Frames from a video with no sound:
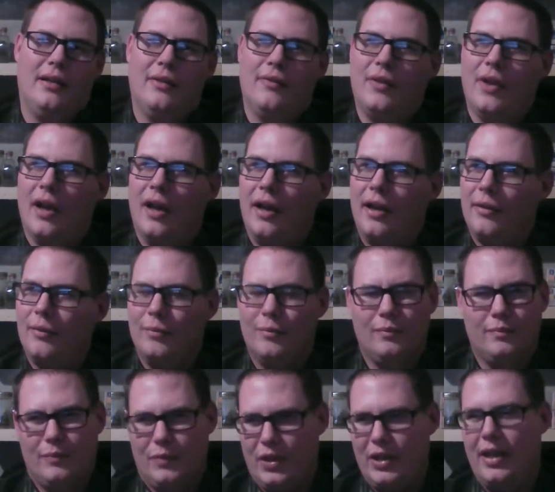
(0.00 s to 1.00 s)
If not,
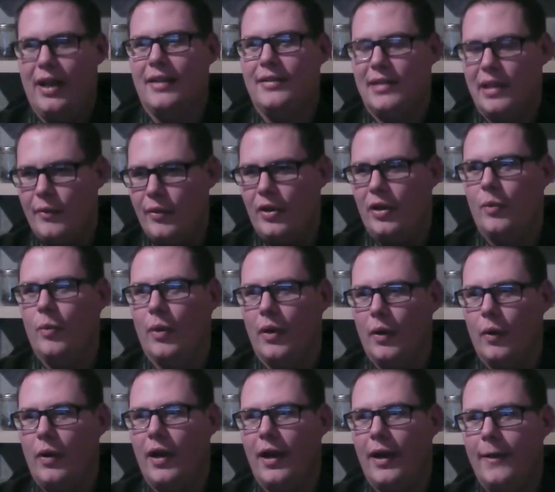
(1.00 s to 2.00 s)
you guys have a good one,
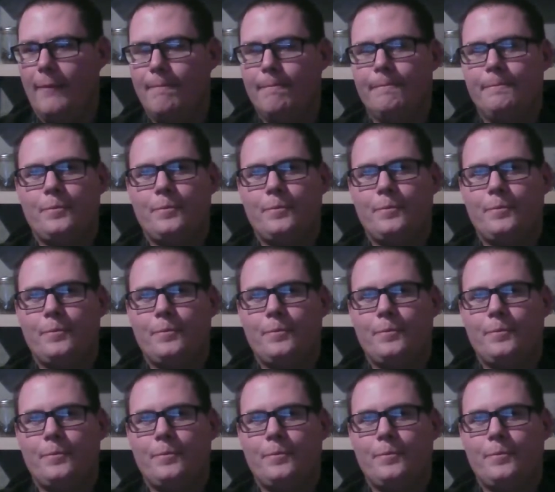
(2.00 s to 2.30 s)
okay?